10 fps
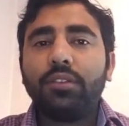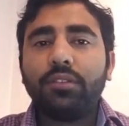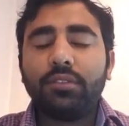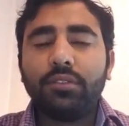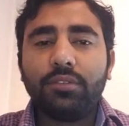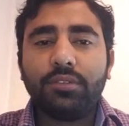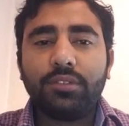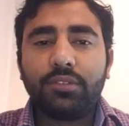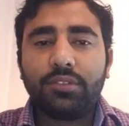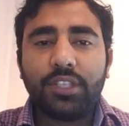mm,
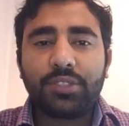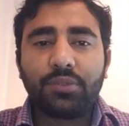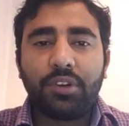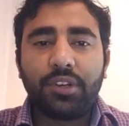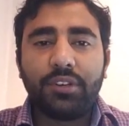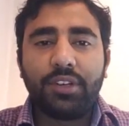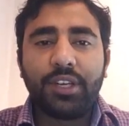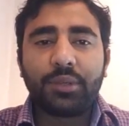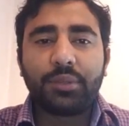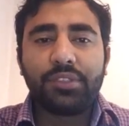that's what data
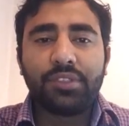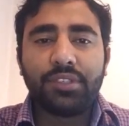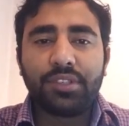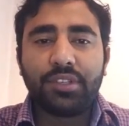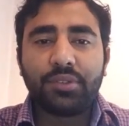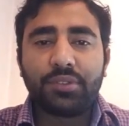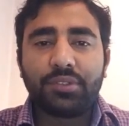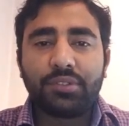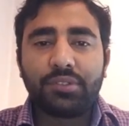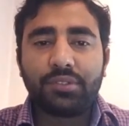acquisition
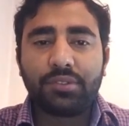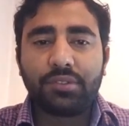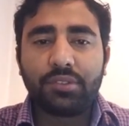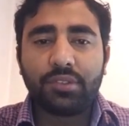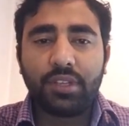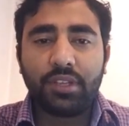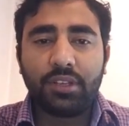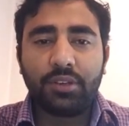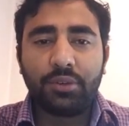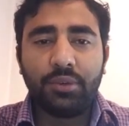engineers
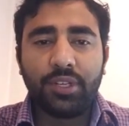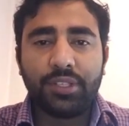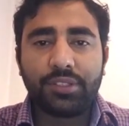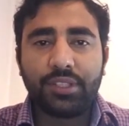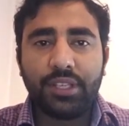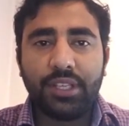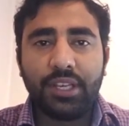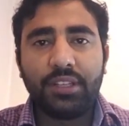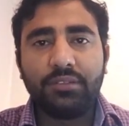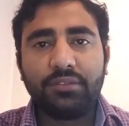uh, role is. And
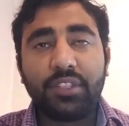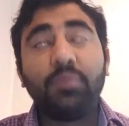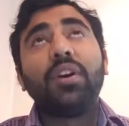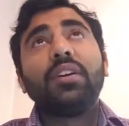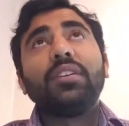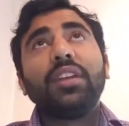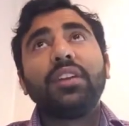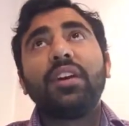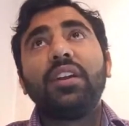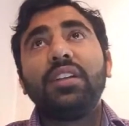then some are
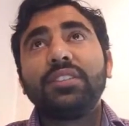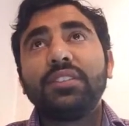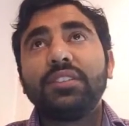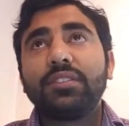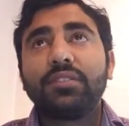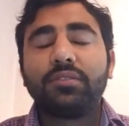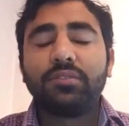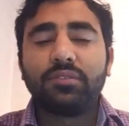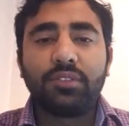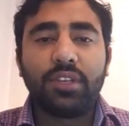data analysis.
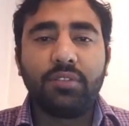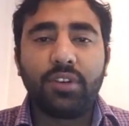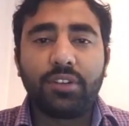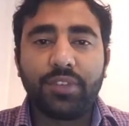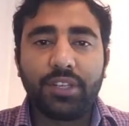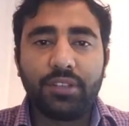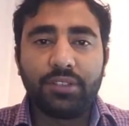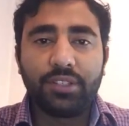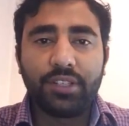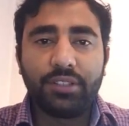You have a lot of data on
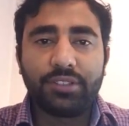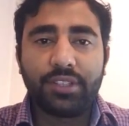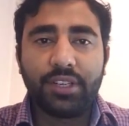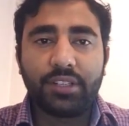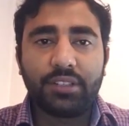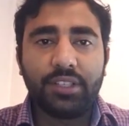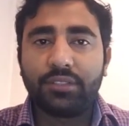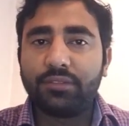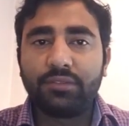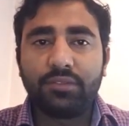the racetrack, like
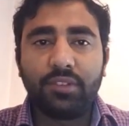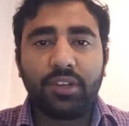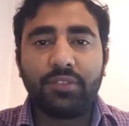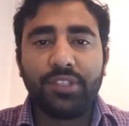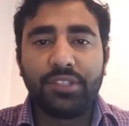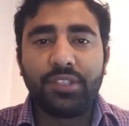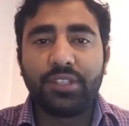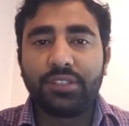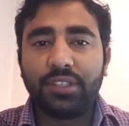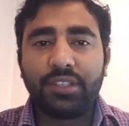a lot of engine
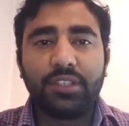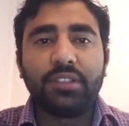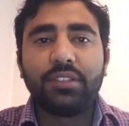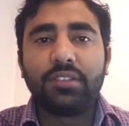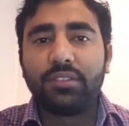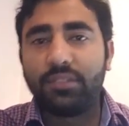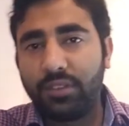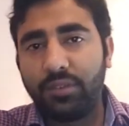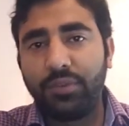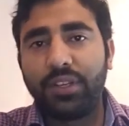test data and
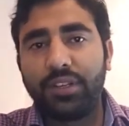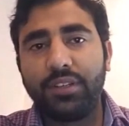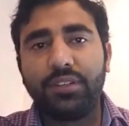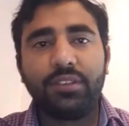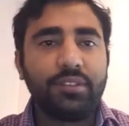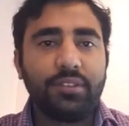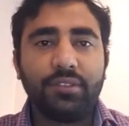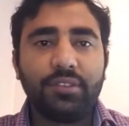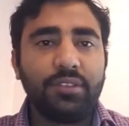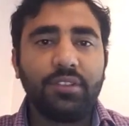vehicle
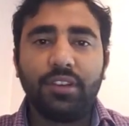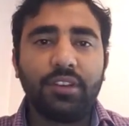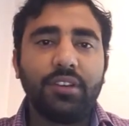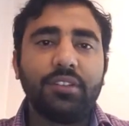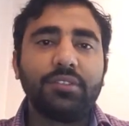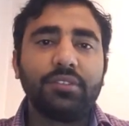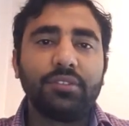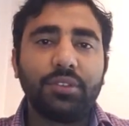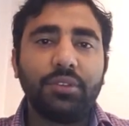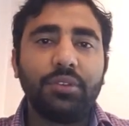data.
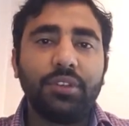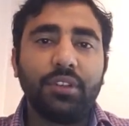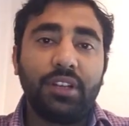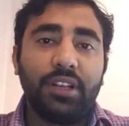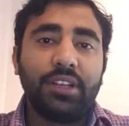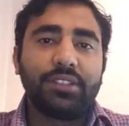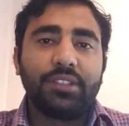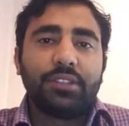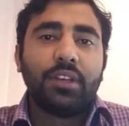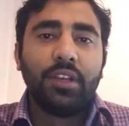So you need to analyze and